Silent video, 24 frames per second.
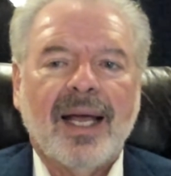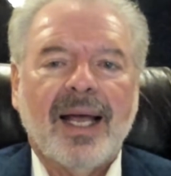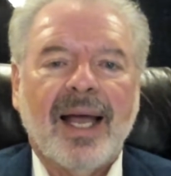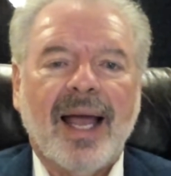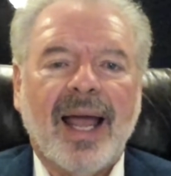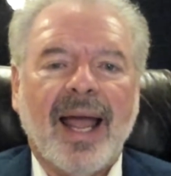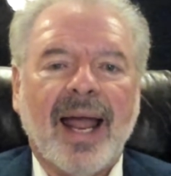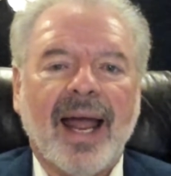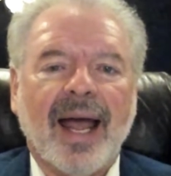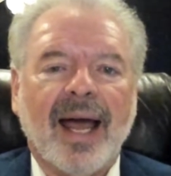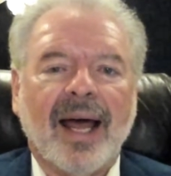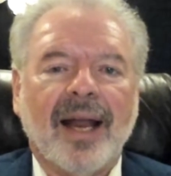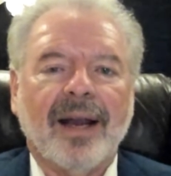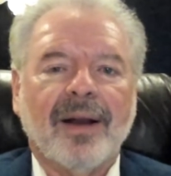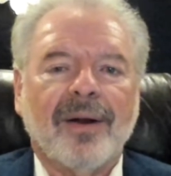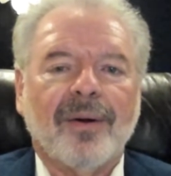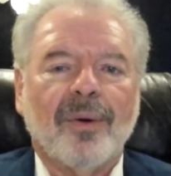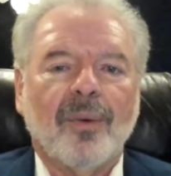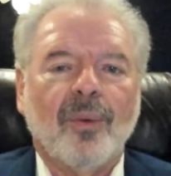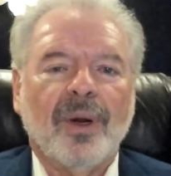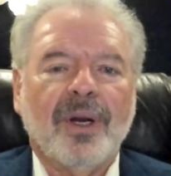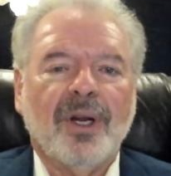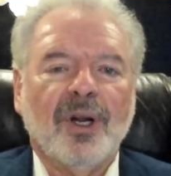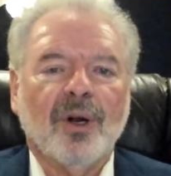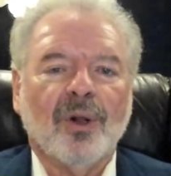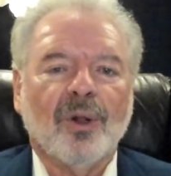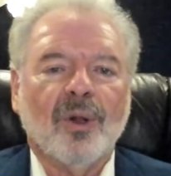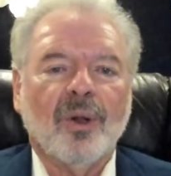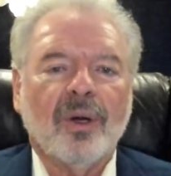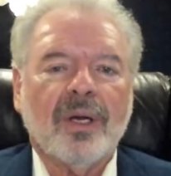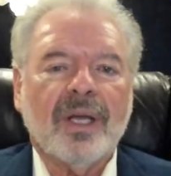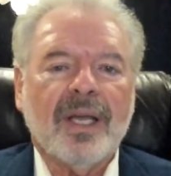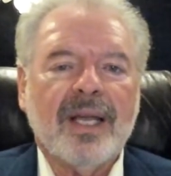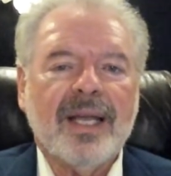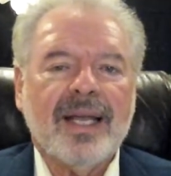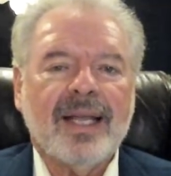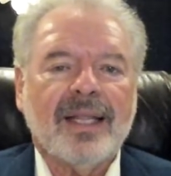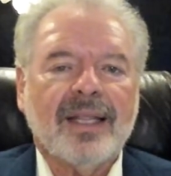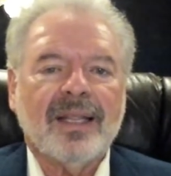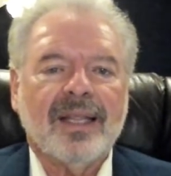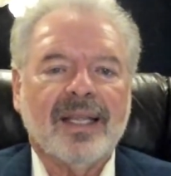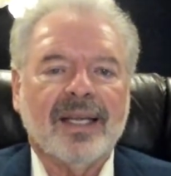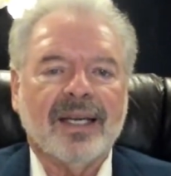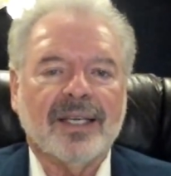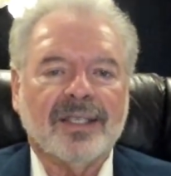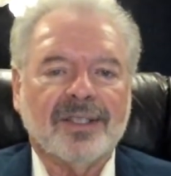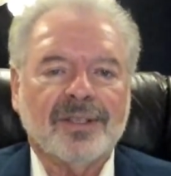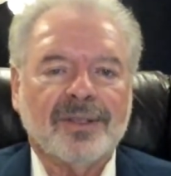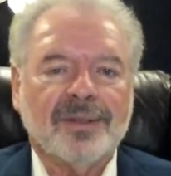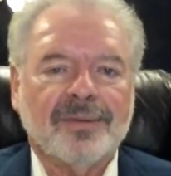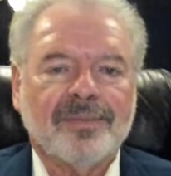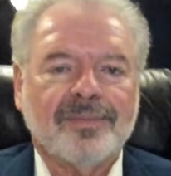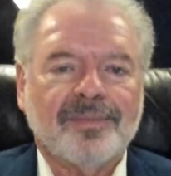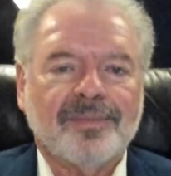And when you're looking at this,